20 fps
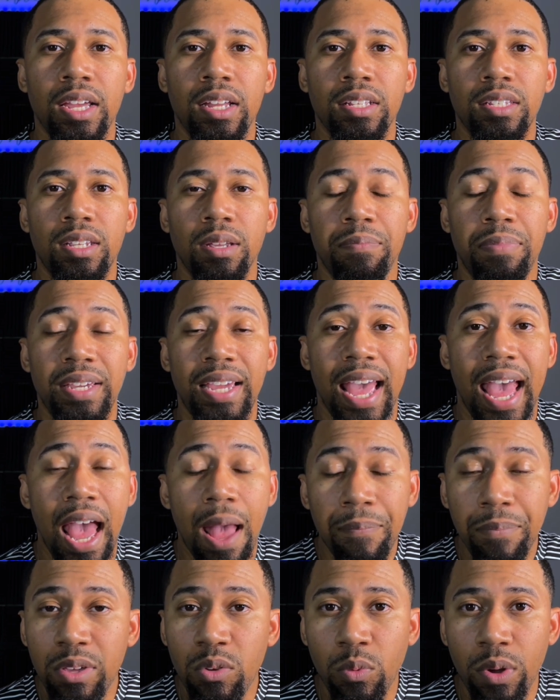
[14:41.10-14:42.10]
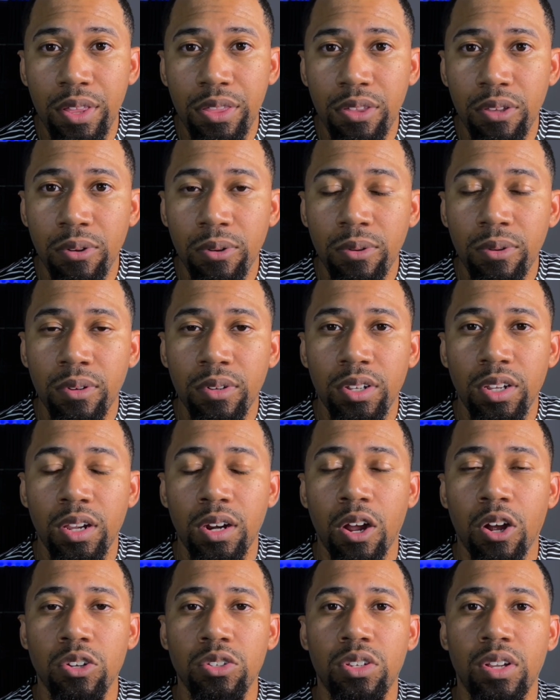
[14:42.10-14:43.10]
to be happy with you, you
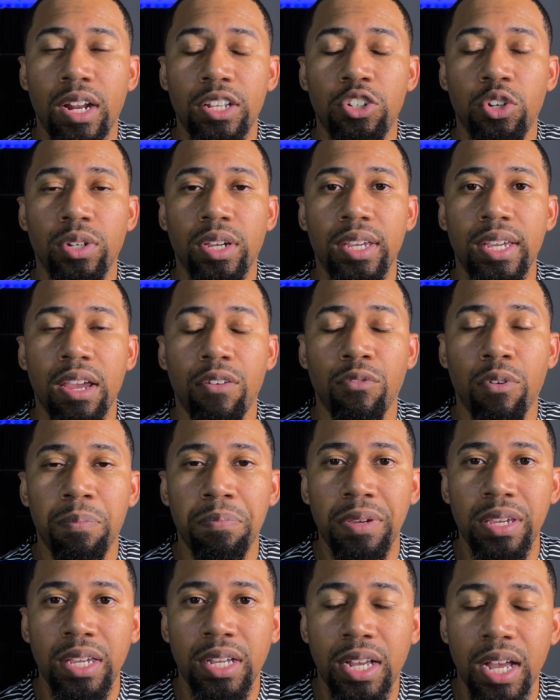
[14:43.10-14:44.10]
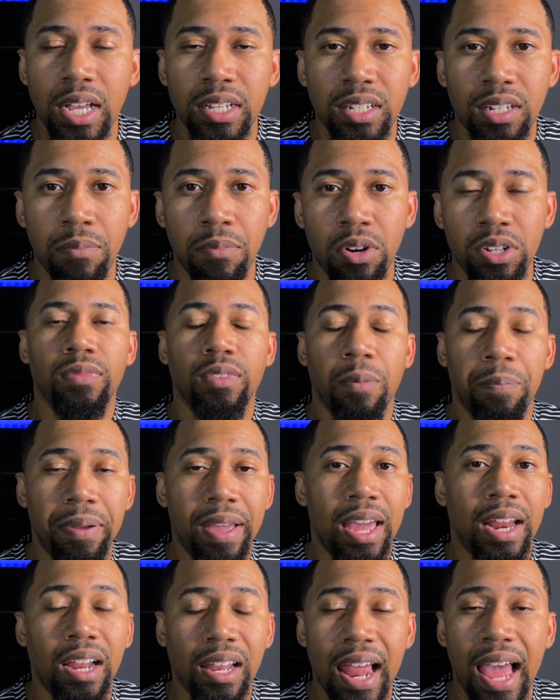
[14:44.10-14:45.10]
know, so that you can get repeat customers. They're
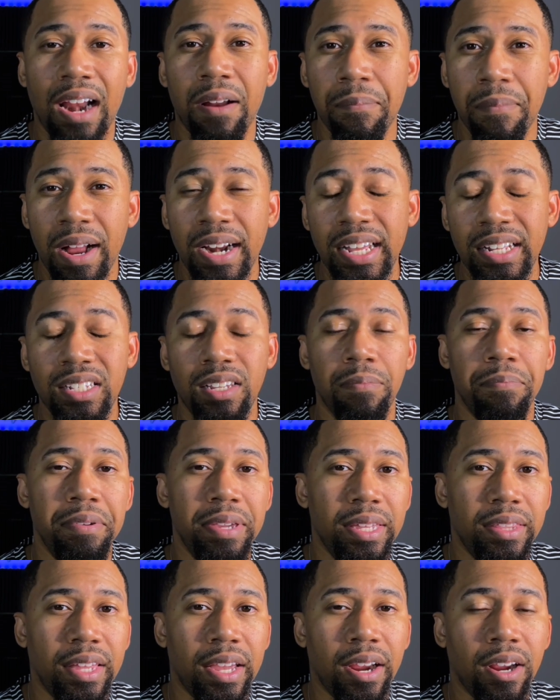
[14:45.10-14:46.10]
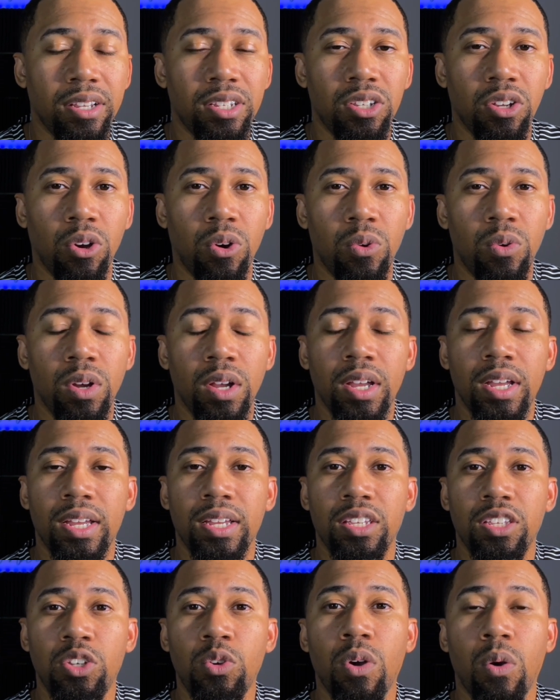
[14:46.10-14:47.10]
paying a lot of money to be there, so
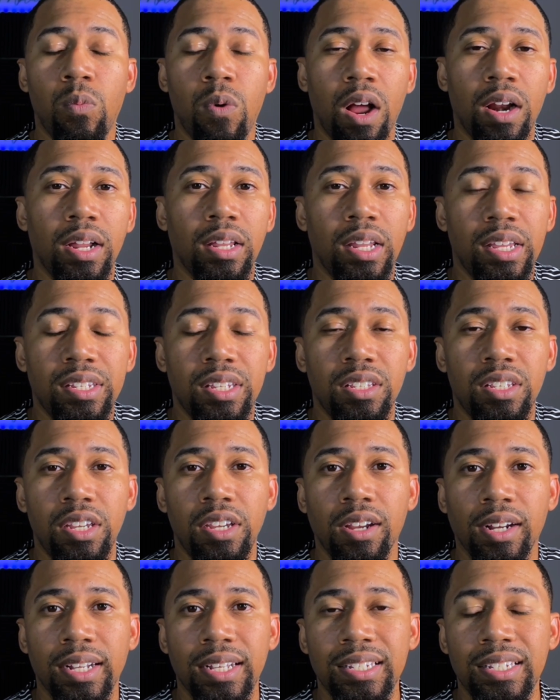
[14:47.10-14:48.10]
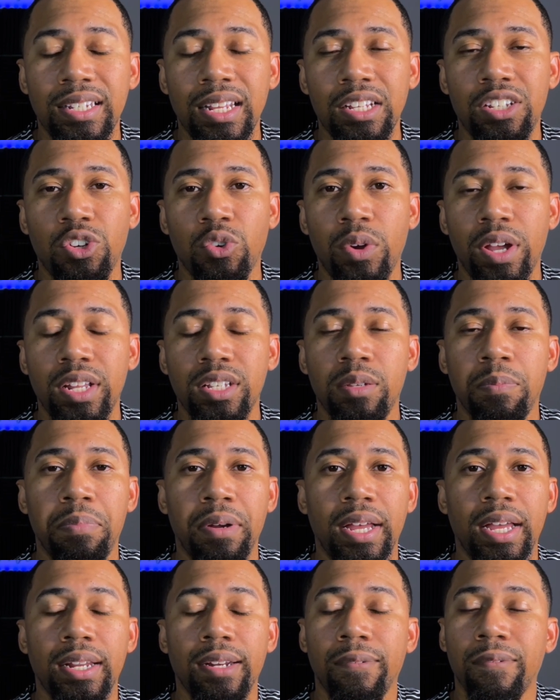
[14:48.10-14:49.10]
you would want to listen to your constituents,
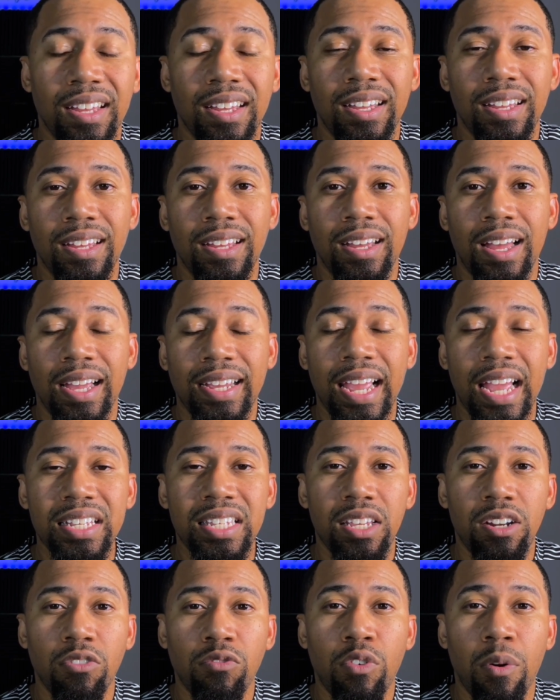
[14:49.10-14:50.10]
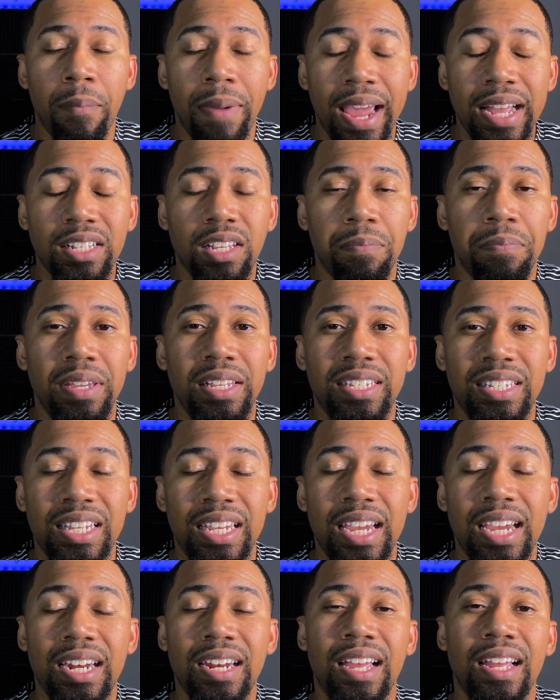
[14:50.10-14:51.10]
but I guess it'll remain to be
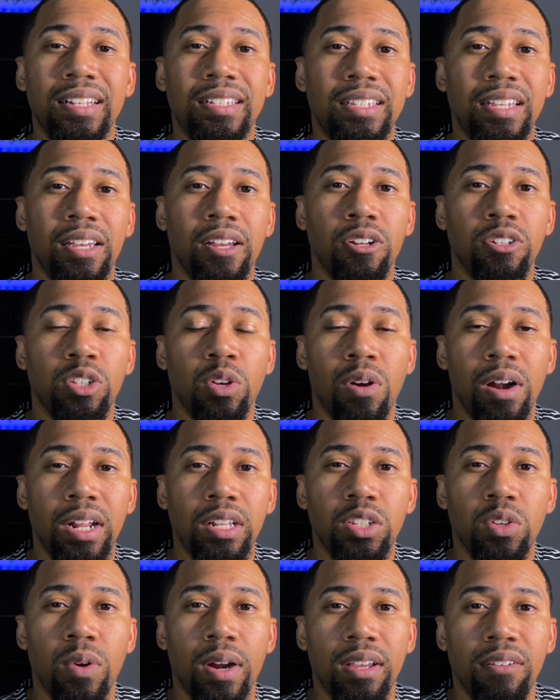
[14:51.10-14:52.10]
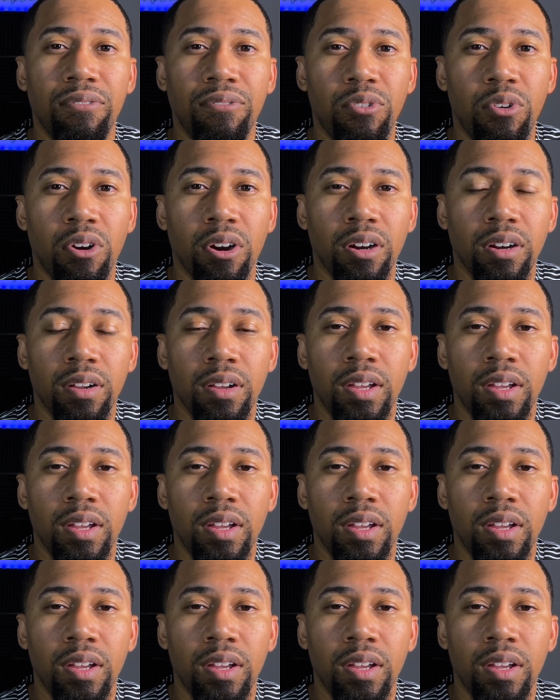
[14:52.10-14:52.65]
seen until 2024.